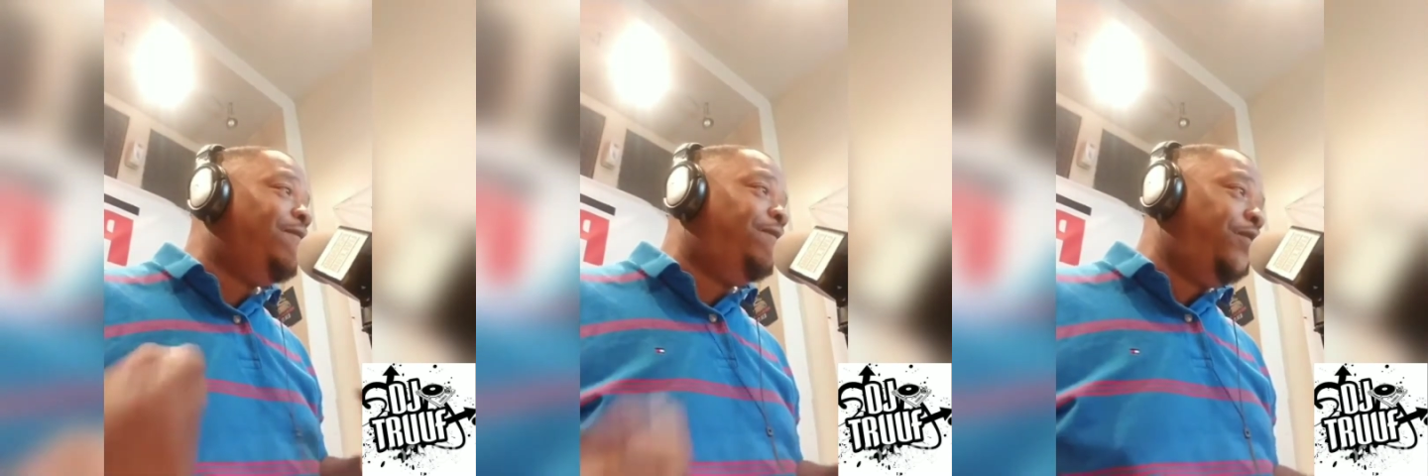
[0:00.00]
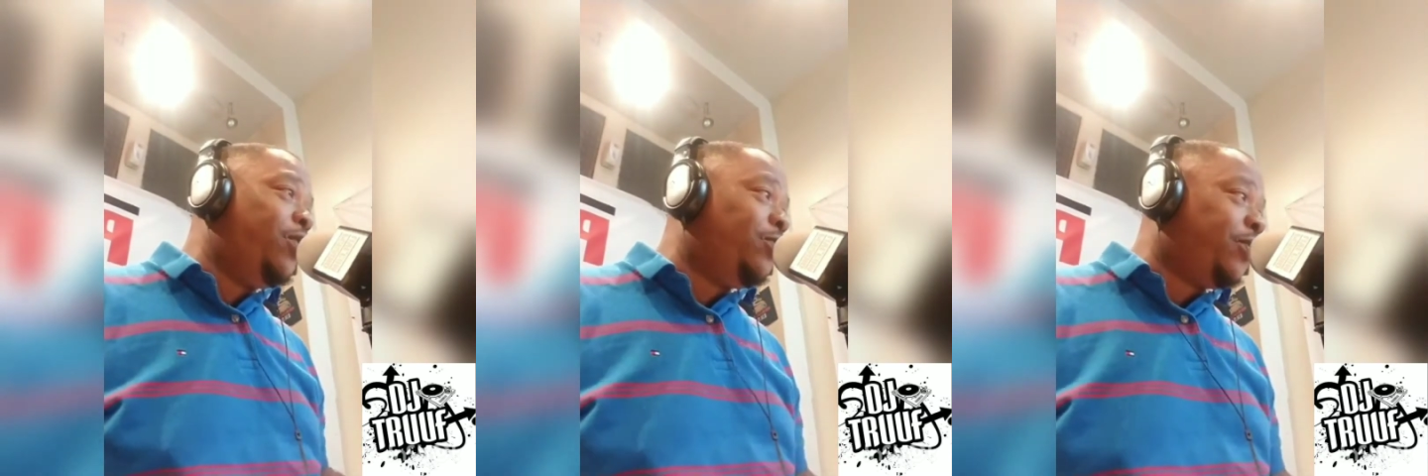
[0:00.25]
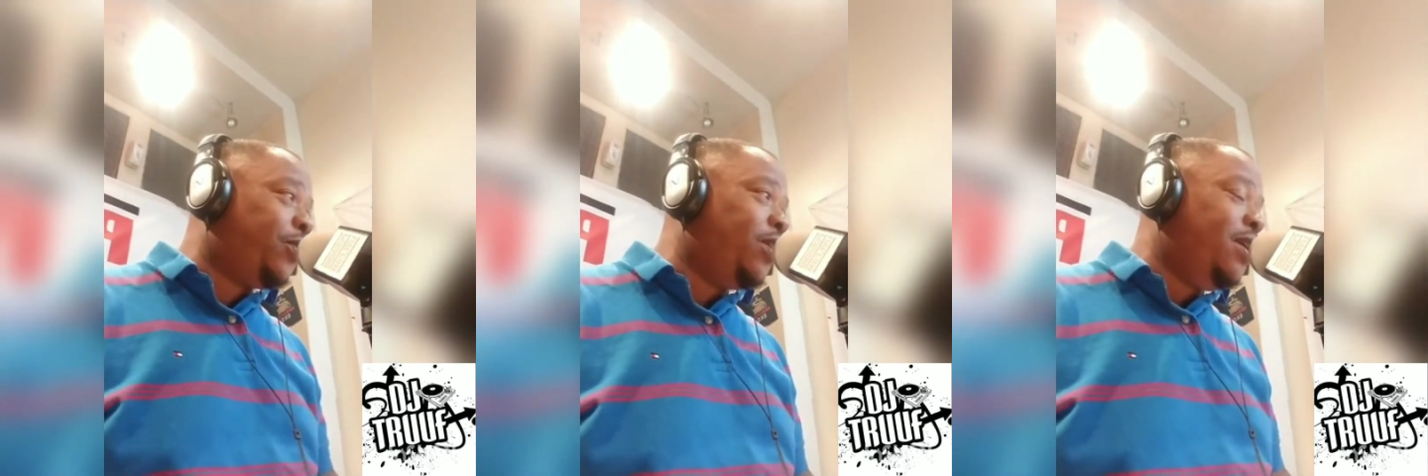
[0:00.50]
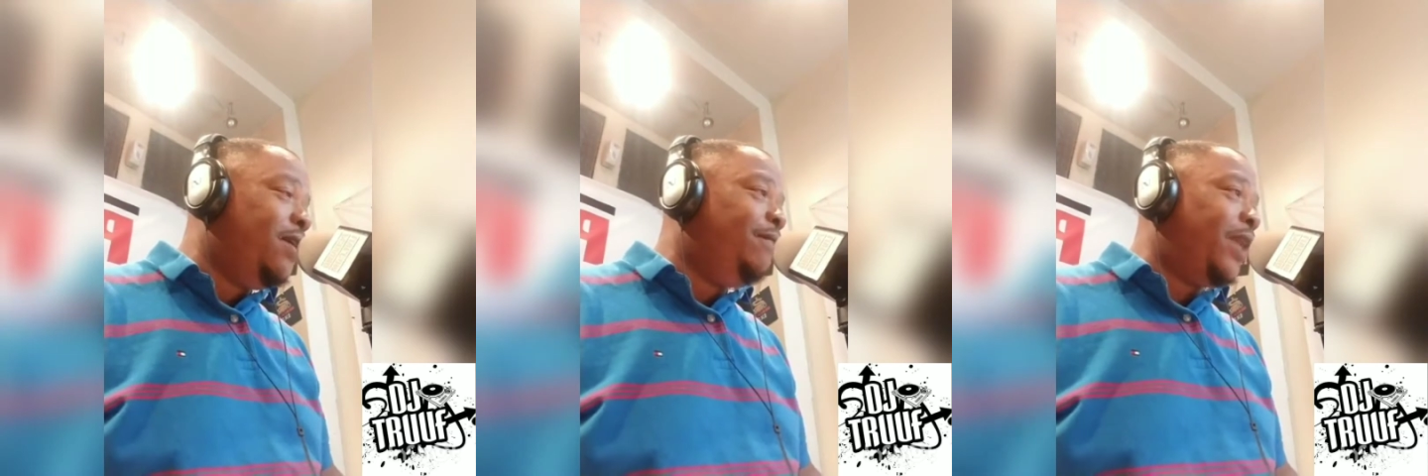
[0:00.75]
filth
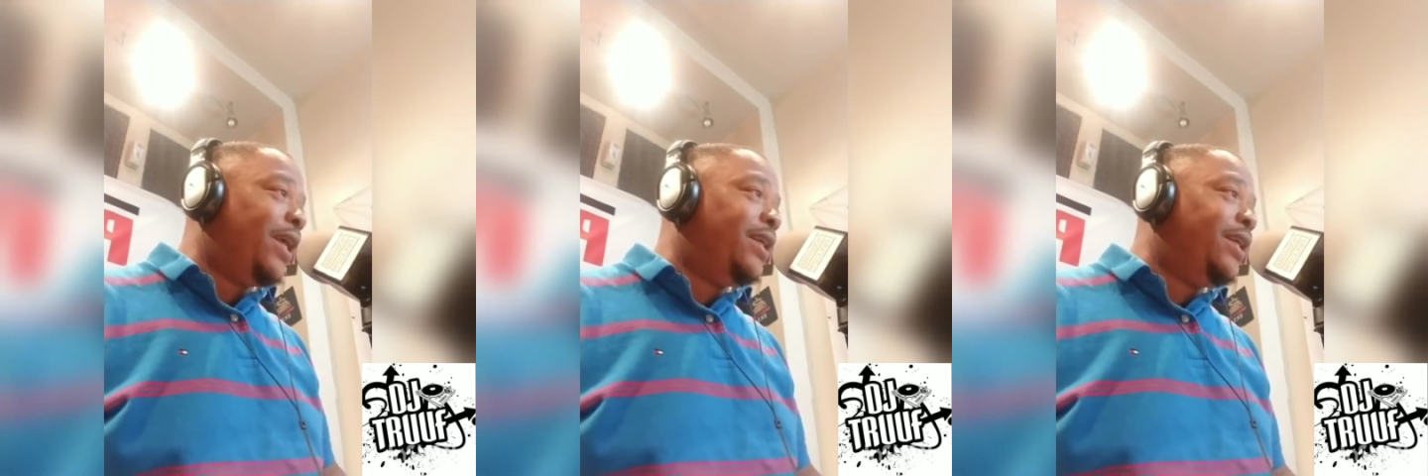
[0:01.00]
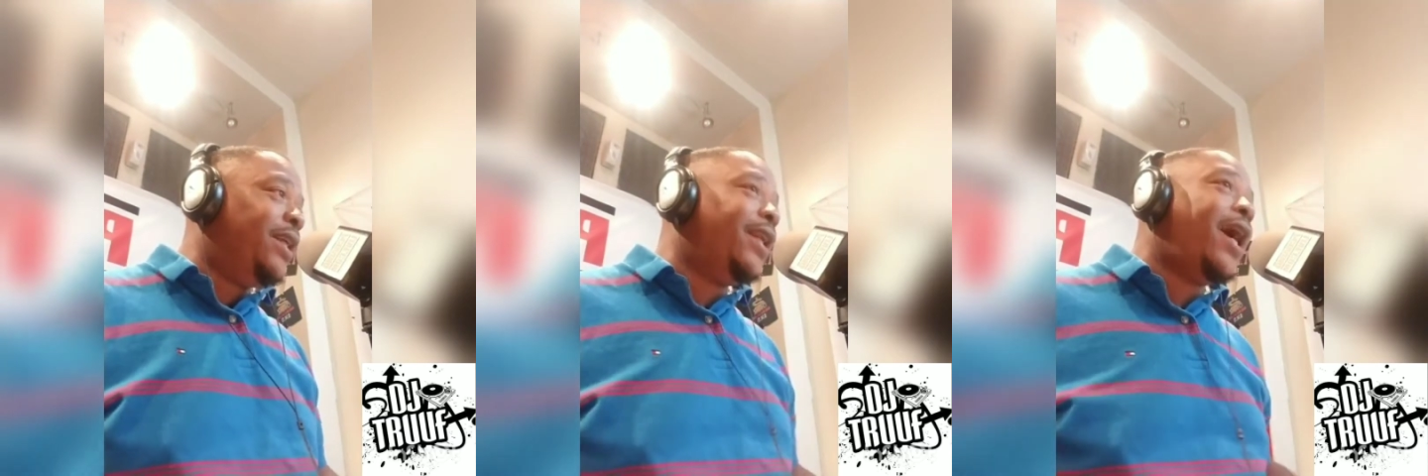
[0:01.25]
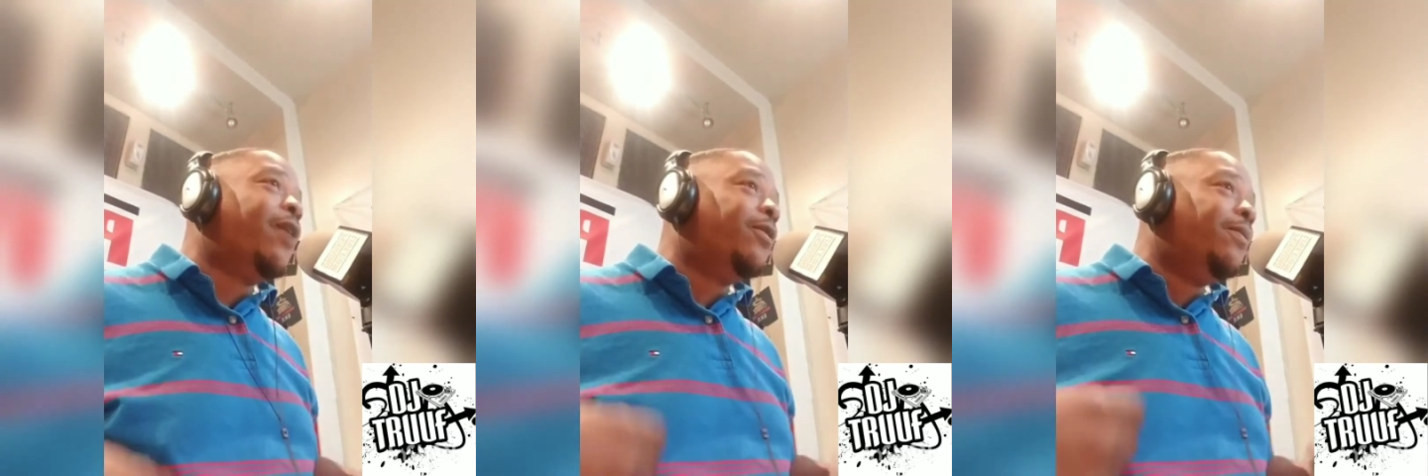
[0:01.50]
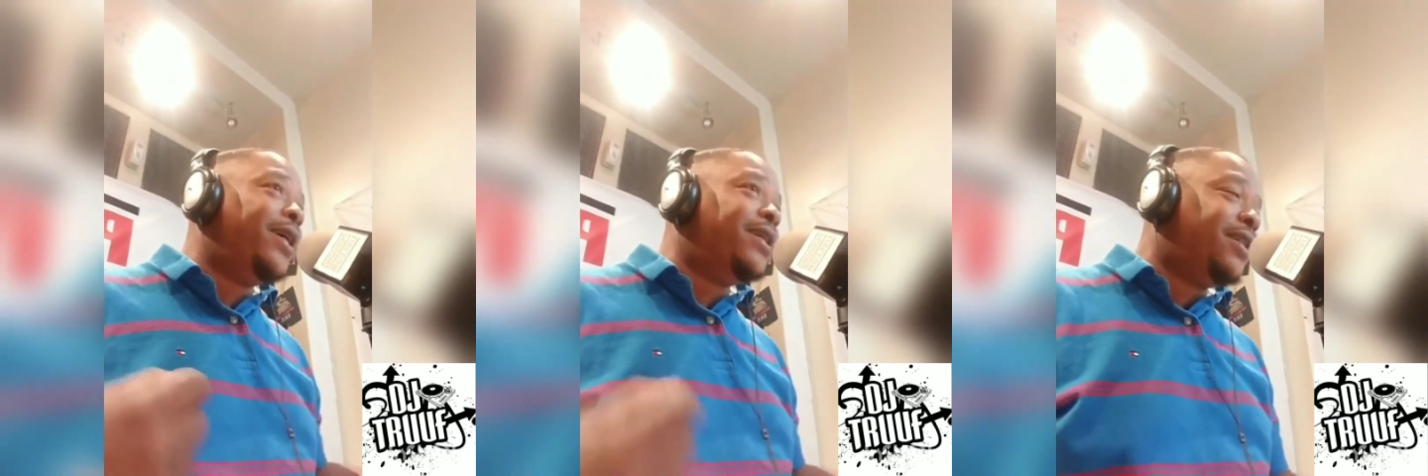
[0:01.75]
and get it out
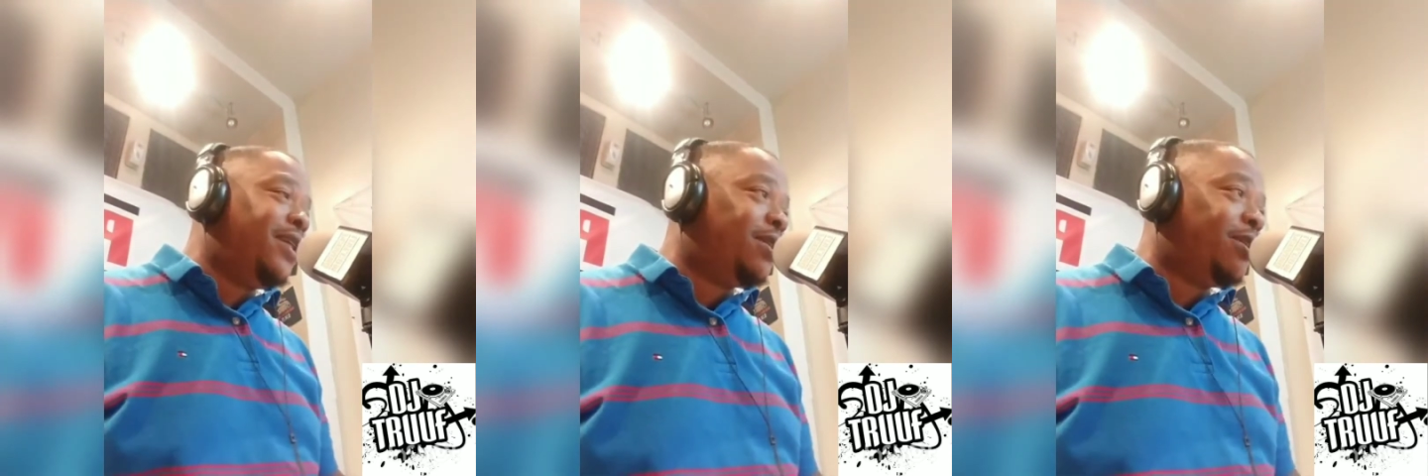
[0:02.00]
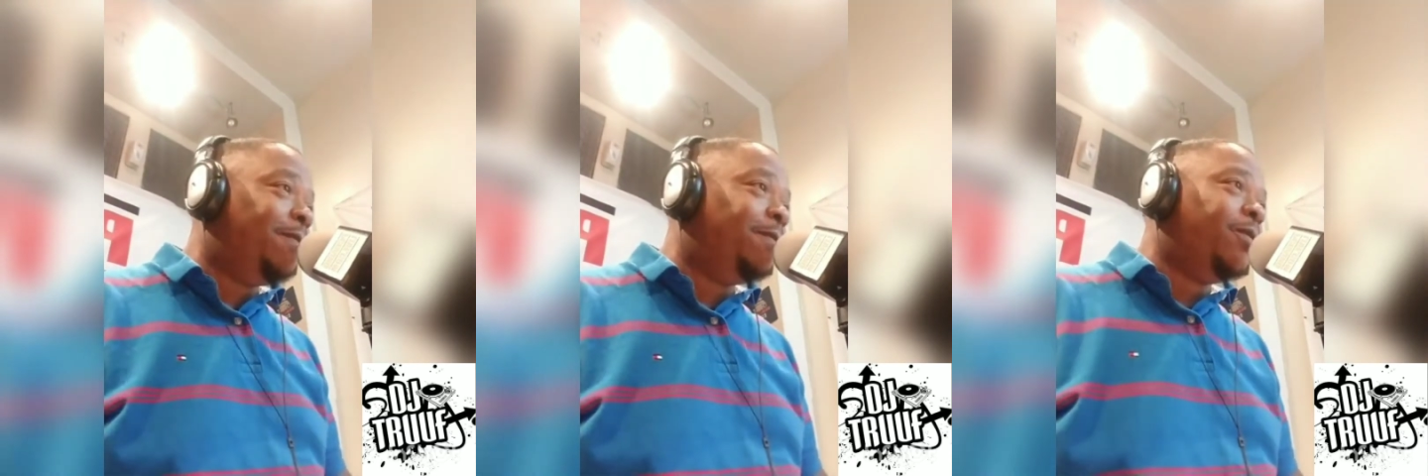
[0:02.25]
of my system,